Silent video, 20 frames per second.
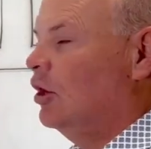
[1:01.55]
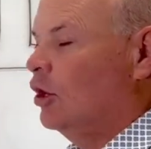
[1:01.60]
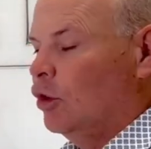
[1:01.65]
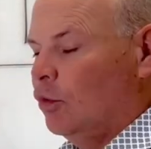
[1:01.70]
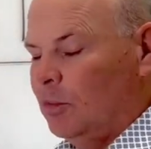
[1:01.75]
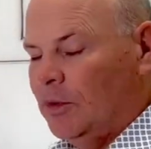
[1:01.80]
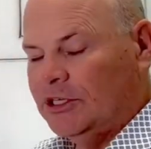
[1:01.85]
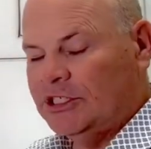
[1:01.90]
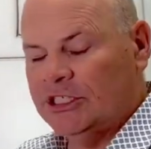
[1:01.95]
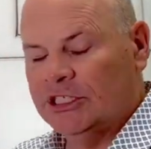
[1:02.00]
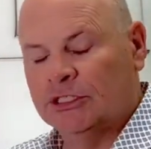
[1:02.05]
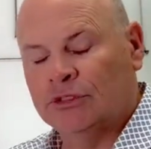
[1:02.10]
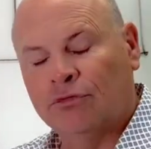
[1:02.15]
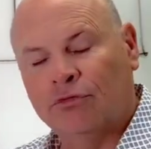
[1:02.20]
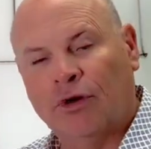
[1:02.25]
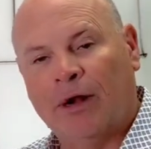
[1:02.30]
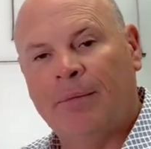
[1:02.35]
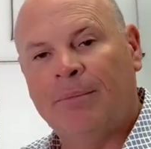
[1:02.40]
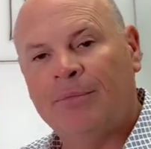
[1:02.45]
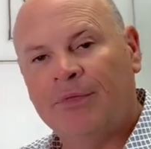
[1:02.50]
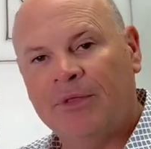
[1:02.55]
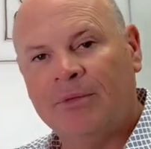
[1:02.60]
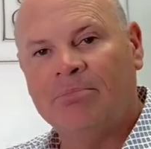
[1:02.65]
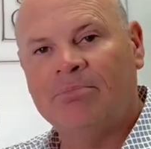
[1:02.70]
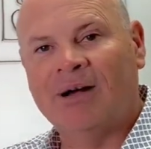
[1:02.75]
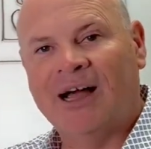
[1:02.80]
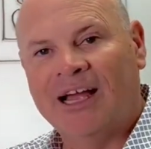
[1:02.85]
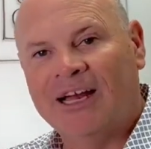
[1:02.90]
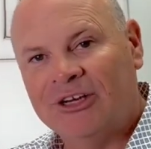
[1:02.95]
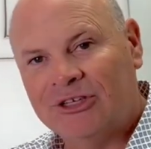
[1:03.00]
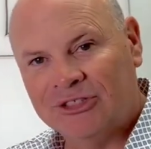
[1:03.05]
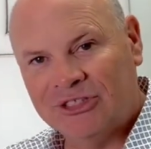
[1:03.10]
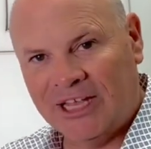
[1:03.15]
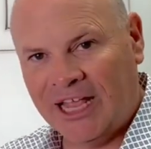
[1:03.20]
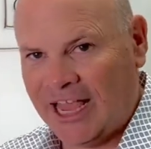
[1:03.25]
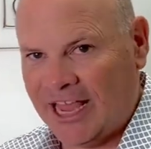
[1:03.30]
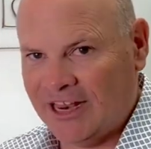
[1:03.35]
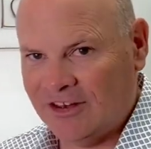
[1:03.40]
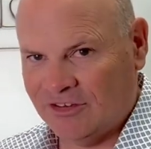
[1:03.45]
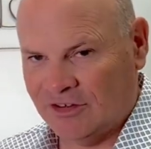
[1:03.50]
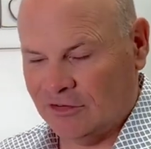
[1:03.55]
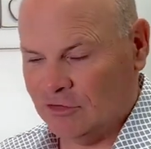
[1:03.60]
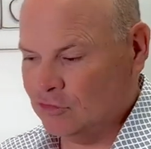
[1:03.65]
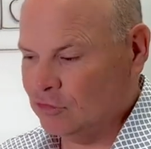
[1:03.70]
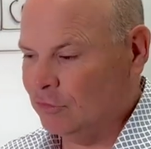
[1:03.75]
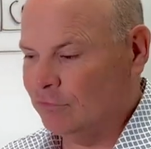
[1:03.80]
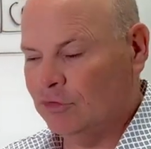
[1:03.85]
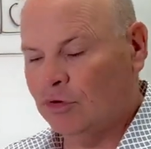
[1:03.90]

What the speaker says: which is from the buyer's agent. So if